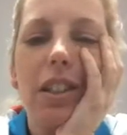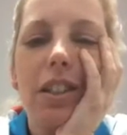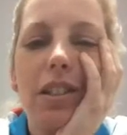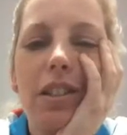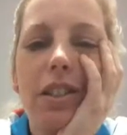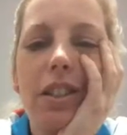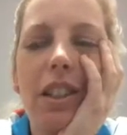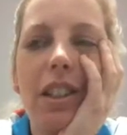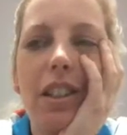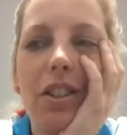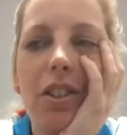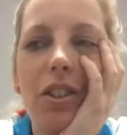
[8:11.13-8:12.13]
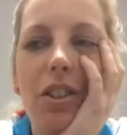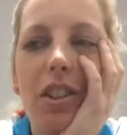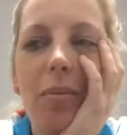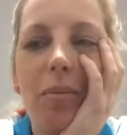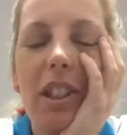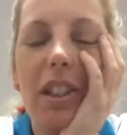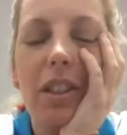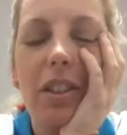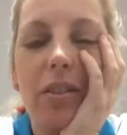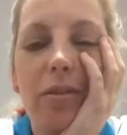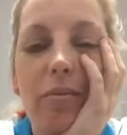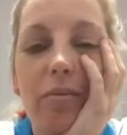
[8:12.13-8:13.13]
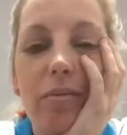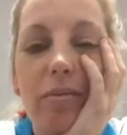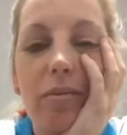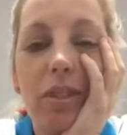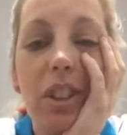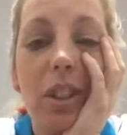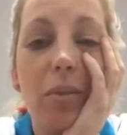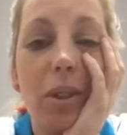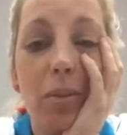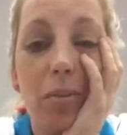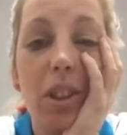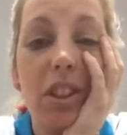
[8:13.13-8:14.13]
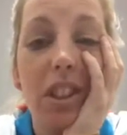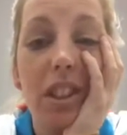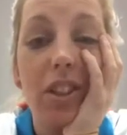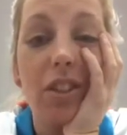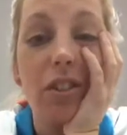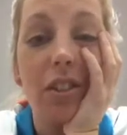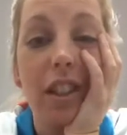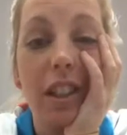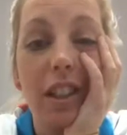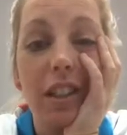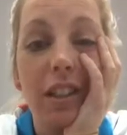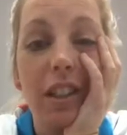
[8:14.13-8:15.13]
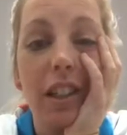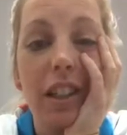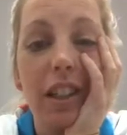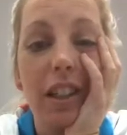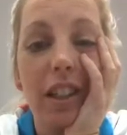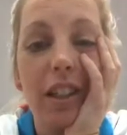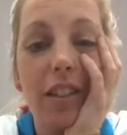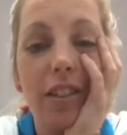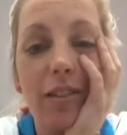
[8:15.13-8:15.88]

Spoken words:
See you soon with something potentially exciting.